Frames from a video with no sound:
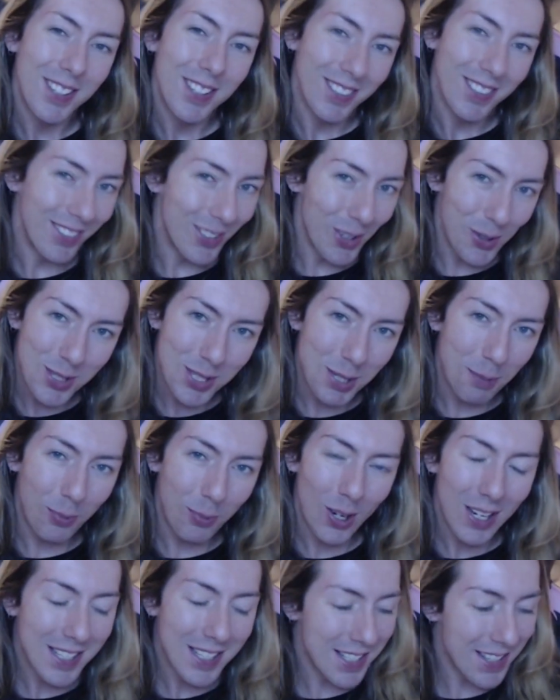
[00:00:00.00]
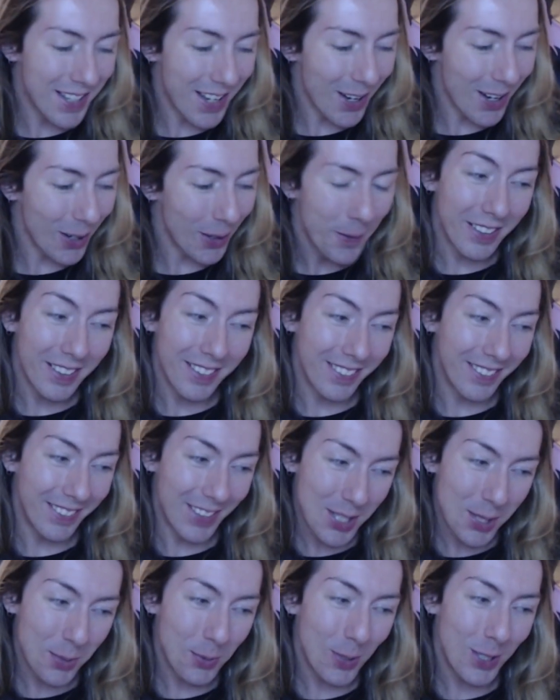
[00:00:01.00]
No surprise there.
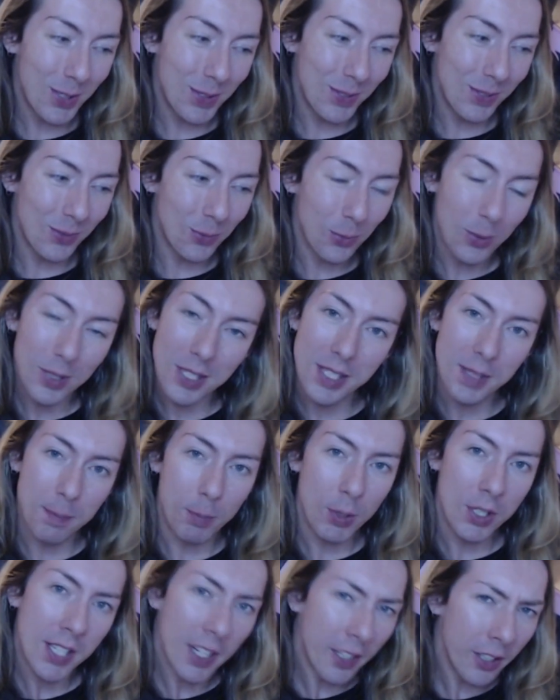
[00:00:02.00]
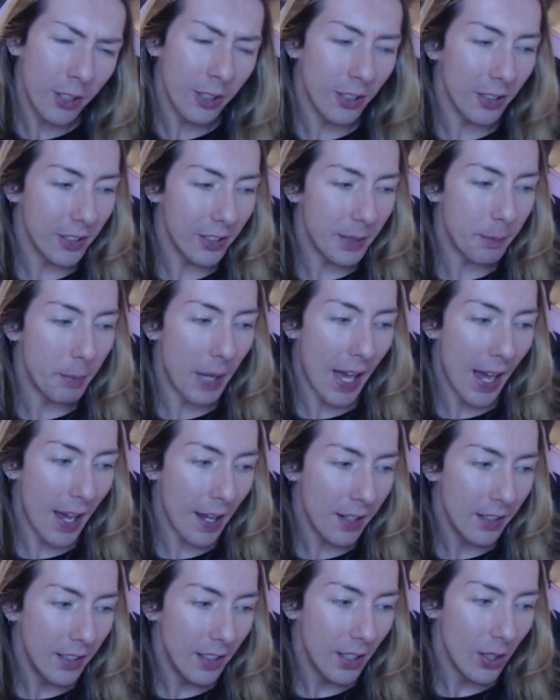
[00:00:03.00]
This one was particularly bad,